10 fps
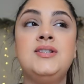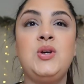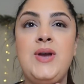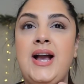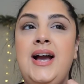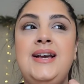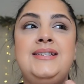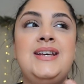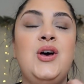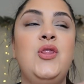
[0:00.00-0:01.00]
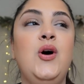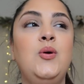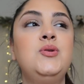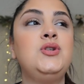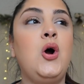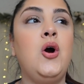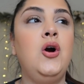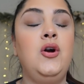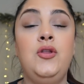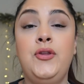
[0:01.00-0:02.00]
So yeah, guys, those
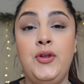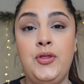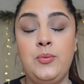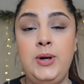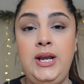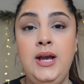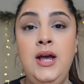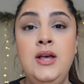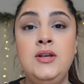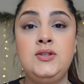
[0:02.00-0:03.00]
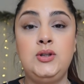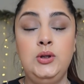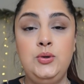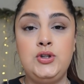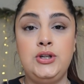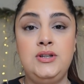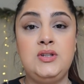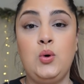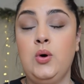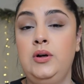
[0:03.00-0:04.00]
are the three
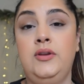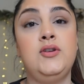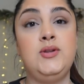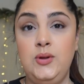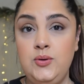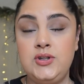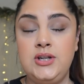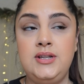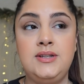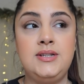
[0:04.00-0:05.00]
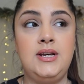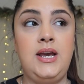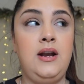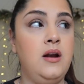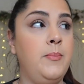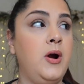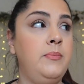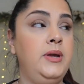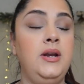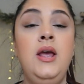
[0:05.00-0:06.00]
solutions, or the solutions in an
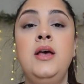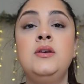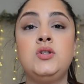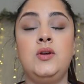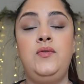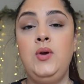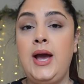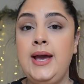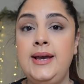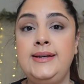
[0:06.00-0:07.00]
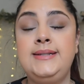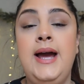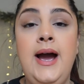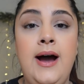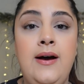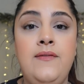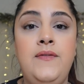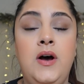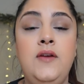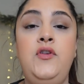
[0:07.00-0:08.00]
apartment. So if you guys
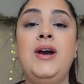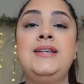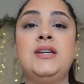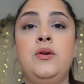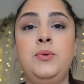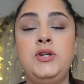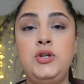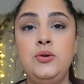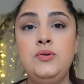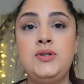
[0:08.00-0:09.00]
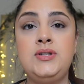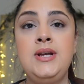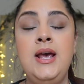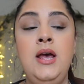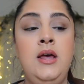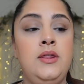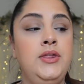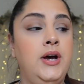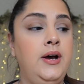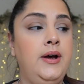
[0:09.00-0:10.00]
could reduce
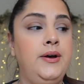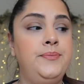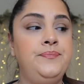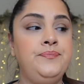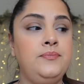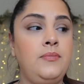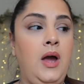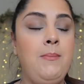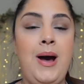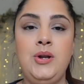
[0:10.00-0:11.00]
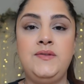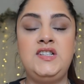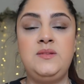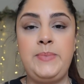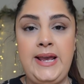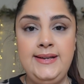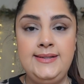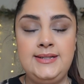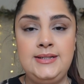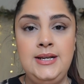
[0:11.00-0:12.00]
the amount of
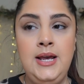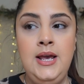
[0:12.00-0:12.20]
space